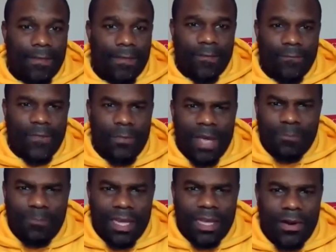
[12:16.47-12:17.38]
Am I
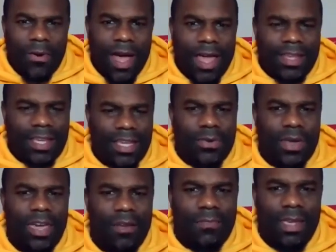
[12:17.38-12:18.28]
speaking quietly? Can you
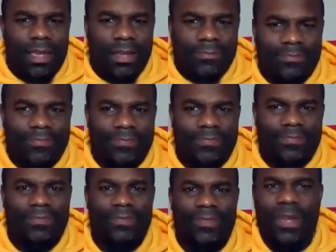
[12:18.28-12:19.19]
hear me? You
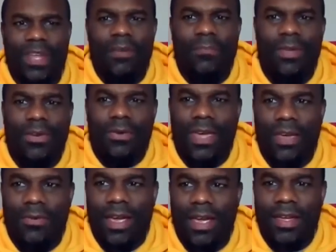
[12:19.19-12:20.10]
can hear me okay,
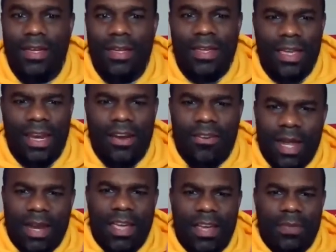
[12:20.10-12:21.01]
right? Can
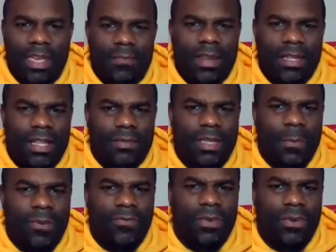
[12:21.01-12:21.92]
everybody hear me? Give me the thumbs up
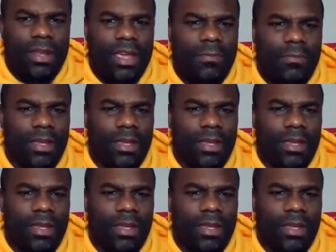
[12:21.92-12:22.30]
if you can hear me.